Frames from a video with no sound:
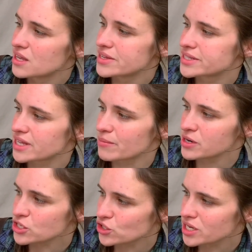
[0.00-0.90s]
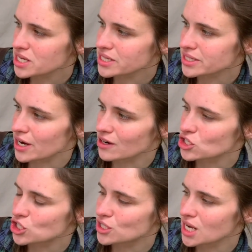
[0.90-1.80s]
Summer trees are
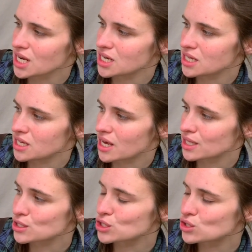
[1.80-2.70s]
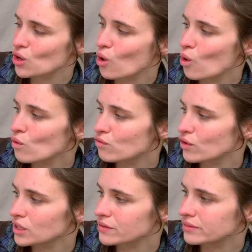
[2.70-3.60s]
shady and so
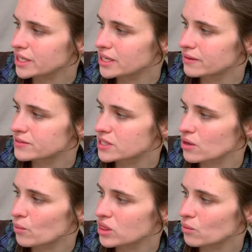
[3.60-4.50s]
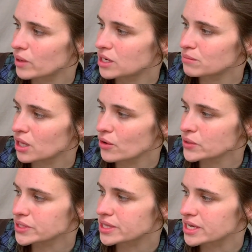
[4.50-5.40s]
full of leaves that when the wind
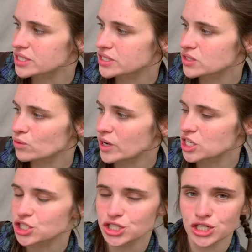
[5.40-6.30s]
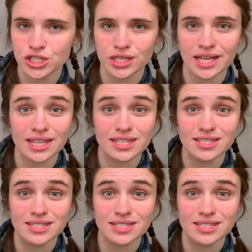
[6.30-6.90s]
blows, they swish like the